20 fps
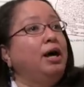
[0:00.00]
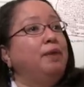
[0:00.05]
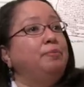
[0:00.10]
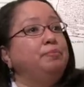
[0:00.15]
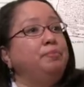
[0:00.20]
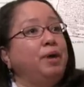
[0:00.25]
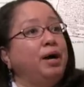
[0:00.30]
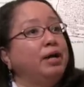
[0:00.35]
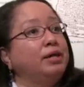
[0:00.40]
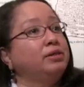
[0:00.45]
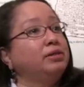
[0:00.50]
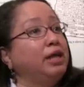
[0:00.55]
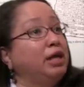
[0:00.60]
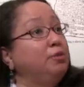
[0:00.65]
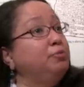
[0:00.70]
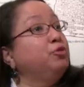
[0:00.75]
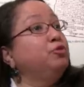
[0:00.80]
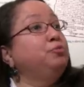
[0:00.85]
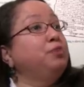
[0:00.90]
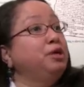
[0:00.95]
my
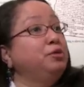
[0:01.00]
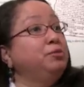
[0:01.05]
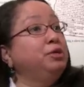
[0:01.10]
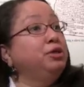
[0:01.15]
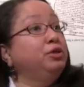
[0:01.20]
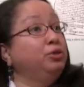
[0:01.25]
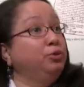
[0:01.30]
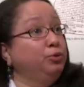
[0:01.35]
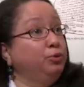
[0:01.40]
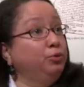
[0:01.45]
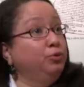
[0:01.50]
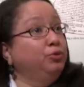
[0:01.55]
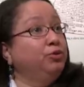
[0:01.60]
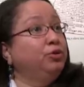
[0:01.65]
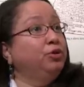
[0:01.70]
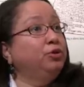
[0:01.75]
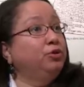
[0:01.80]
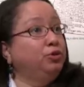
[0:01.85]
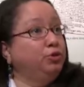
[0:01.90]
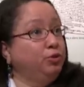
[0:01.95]
labor may be used